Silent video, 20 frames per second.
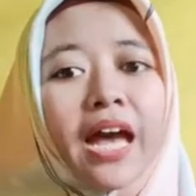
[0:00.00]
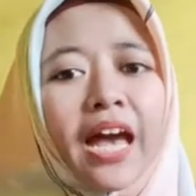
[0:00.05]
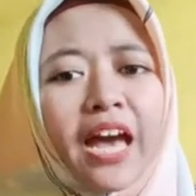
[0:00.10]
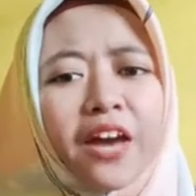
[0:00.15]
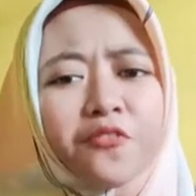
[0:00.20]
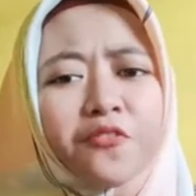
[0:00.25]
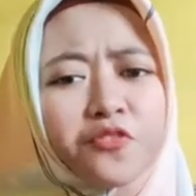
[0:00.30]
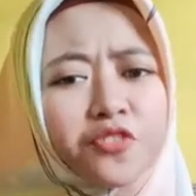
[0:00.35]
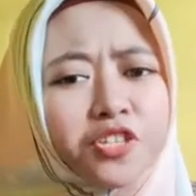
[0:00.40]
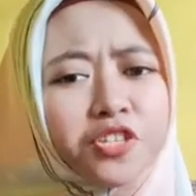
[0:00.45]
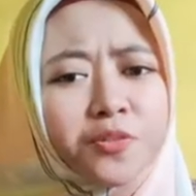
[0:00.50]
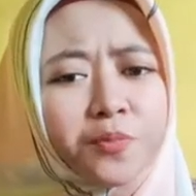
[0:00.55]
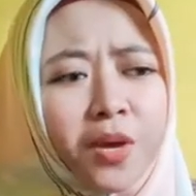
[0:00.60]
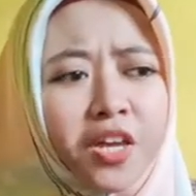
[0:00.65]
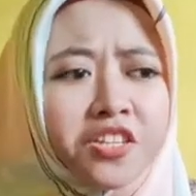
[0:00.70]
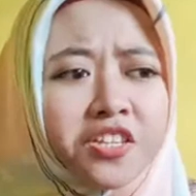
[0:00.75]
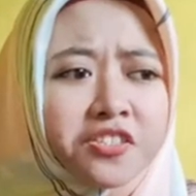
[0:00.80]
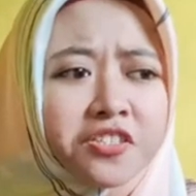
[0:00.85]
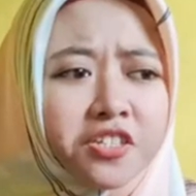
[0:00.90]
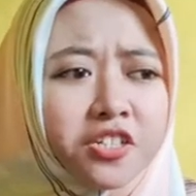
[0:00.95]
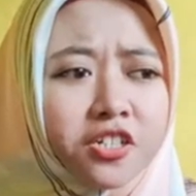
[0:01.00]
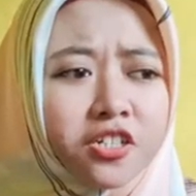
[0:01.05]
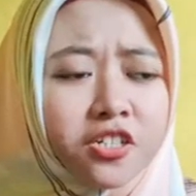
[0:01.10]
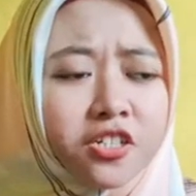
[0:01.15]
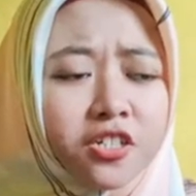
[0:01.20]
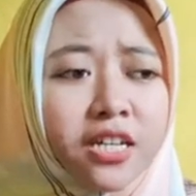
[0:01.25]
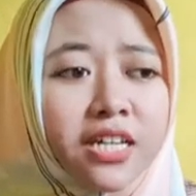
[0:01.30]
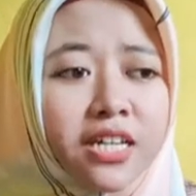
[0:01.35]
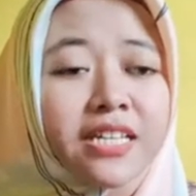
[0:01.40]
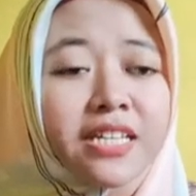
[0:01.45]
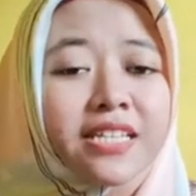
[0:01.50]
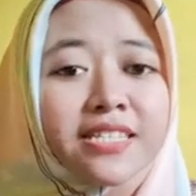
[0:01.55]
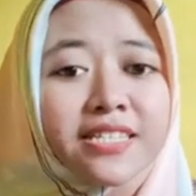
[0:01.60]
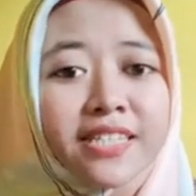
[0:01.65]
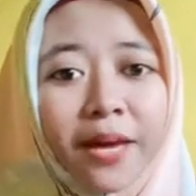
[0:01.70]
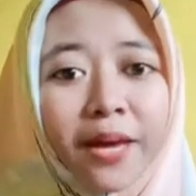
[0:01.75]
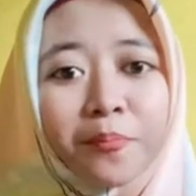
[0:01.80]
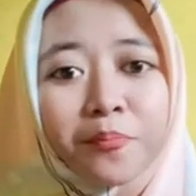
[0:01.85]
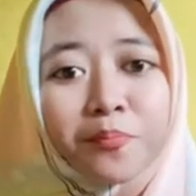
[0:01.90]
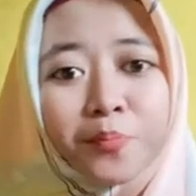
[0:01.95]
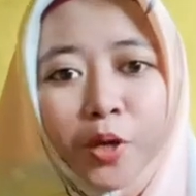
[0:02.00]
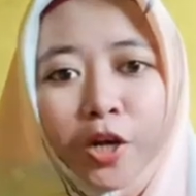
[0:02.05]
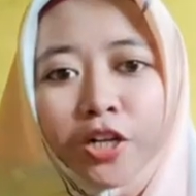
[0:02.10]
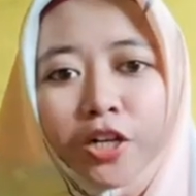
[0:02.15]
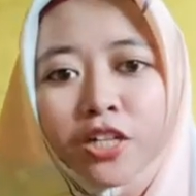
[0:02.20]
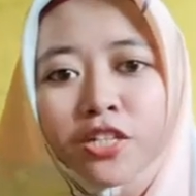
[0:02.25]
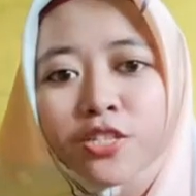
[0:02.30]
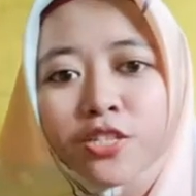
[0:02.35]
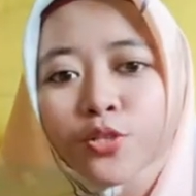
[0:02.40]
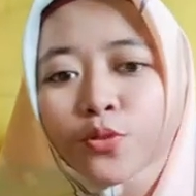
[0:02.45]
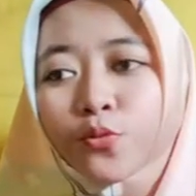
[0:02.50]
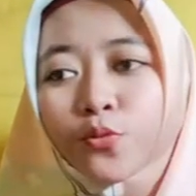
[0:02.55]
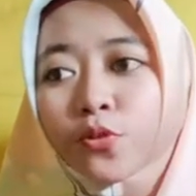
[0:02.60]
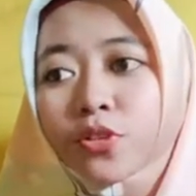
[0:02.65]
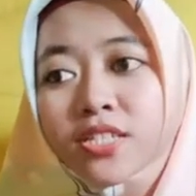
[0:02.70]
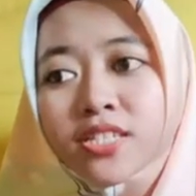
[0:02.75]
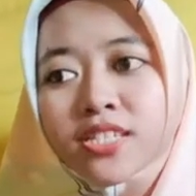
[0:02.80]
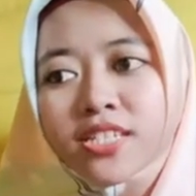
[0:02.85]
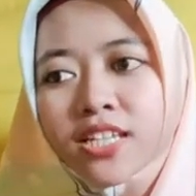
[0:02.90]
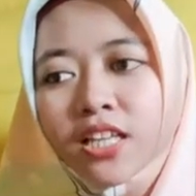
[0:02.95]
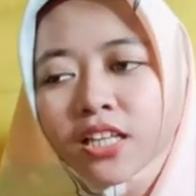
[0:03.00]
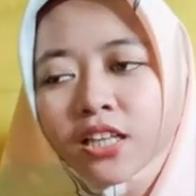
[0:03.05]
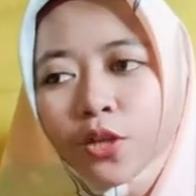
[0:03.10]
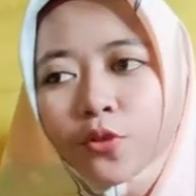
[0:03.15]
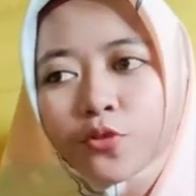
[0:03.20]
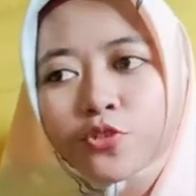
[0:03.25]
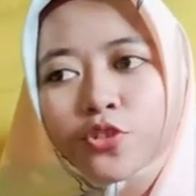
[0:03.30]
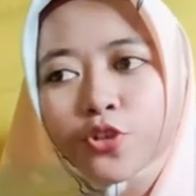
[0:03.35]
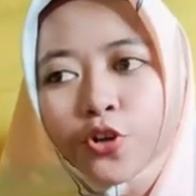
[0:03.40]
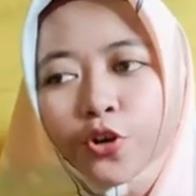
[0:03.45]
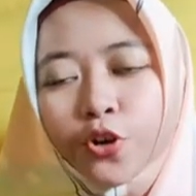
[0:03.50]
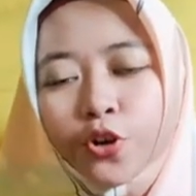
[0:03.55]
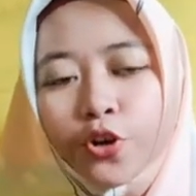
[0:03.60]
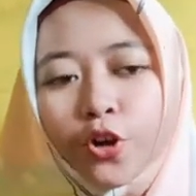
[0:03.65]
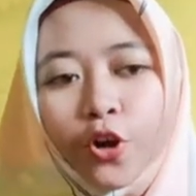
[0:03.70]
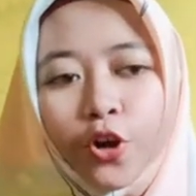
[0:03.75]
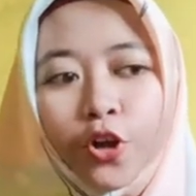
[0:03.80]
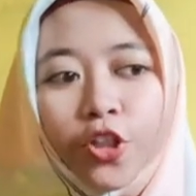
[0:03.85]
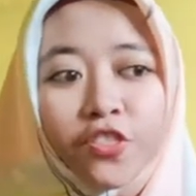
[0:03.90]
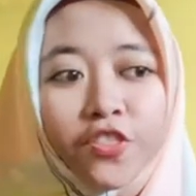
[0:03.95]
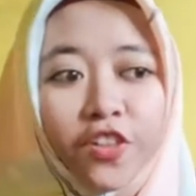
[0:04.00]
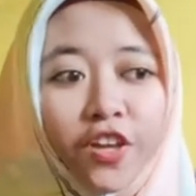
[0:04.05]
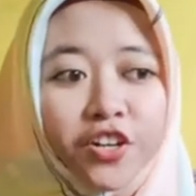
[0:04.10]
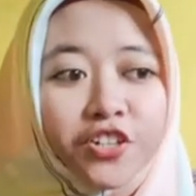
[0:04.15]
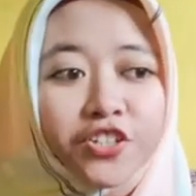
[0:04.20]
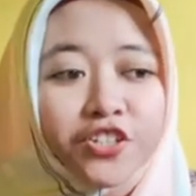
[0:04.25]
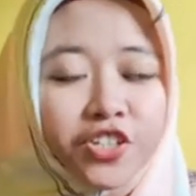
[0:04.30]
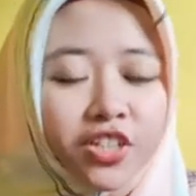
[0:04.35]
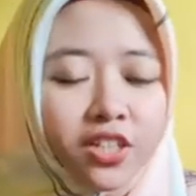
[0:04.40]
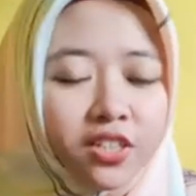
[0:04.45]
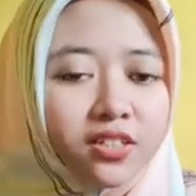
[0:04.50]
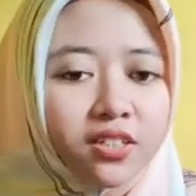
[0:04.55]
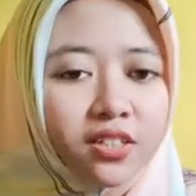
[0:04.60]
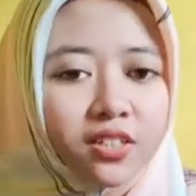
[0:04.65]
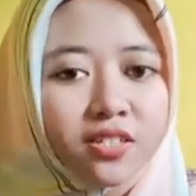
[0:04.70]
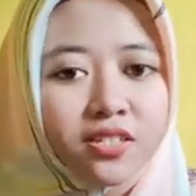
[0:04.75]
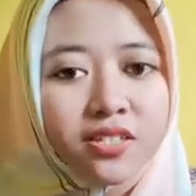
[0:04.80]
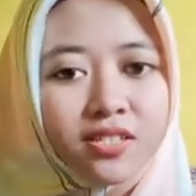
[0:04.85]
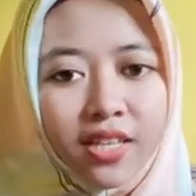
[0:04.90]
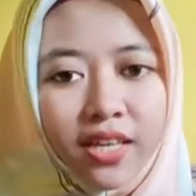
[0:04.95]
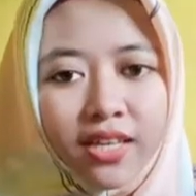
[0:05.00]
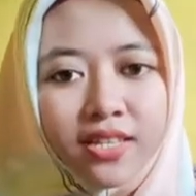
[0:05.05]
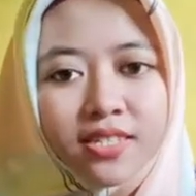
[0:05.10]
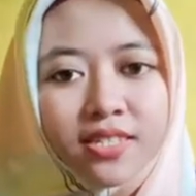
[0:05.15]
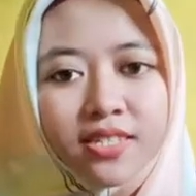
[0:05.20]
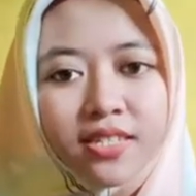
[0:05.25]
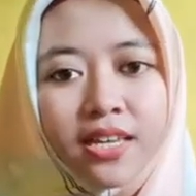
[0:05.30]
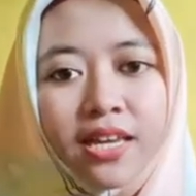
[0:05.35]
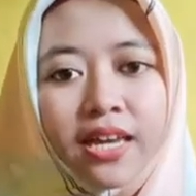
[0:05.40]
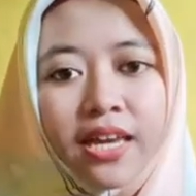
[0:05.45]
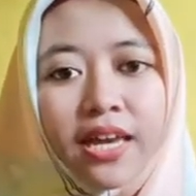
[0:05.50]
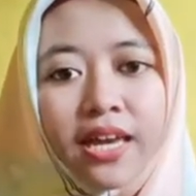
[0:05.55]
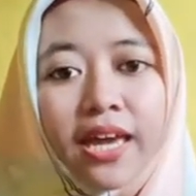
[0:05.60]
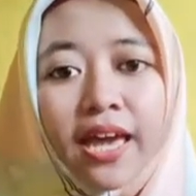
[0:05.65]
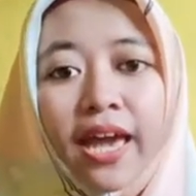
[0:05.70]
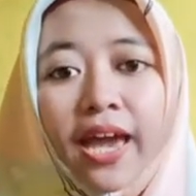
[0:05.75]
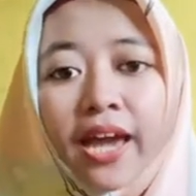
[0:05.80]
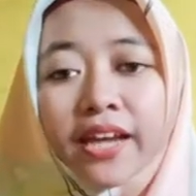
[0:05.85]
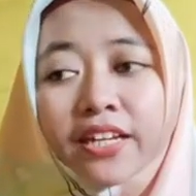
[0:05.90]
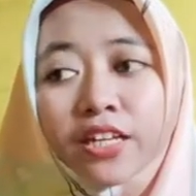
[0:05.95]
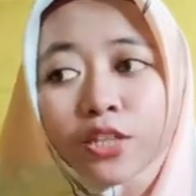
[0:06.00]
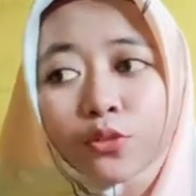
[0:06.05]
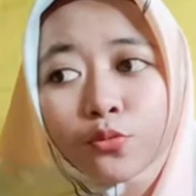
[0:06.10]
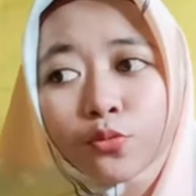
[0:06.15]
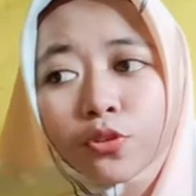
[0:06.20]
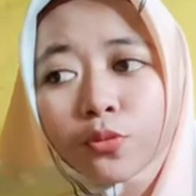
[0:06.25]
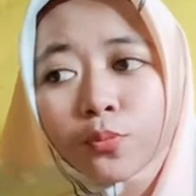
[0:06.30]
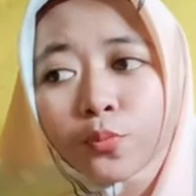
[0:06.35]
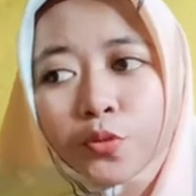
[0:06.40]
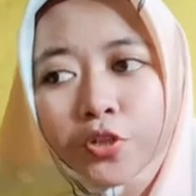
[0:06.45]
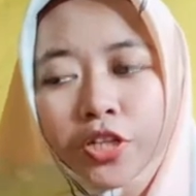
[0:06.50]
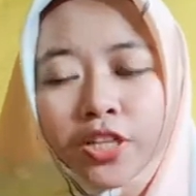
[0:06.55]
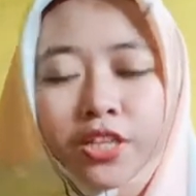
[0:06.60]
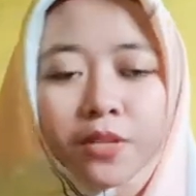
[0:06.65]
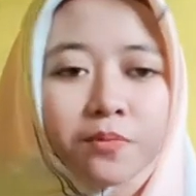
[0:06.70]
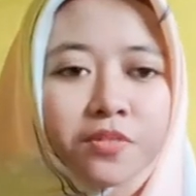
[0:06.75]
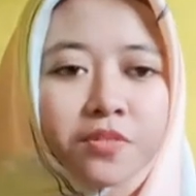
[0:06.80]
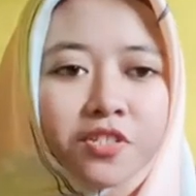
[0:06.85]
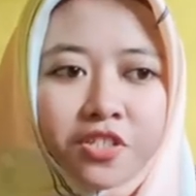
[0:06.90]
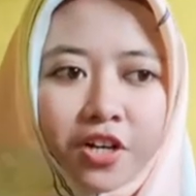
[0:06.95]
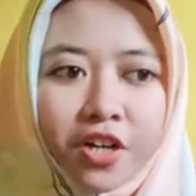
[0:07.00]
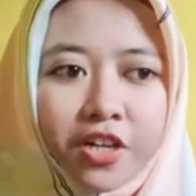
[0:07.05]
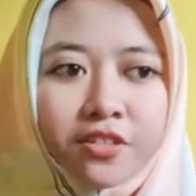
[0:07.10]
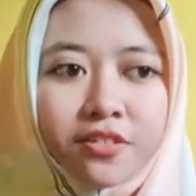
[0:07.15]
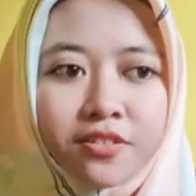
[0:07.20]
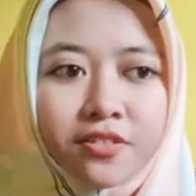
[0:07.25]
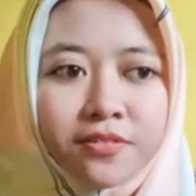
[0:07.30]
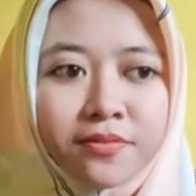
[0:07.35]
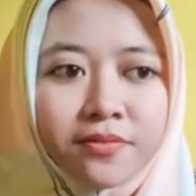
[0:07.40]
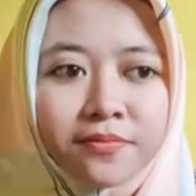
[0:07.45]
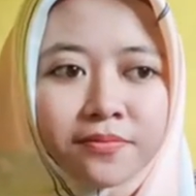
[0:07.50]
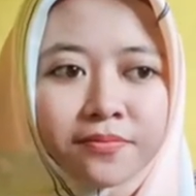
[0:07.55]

Every semester, some parents will see a low score on their children's tests, and it will bring them stress.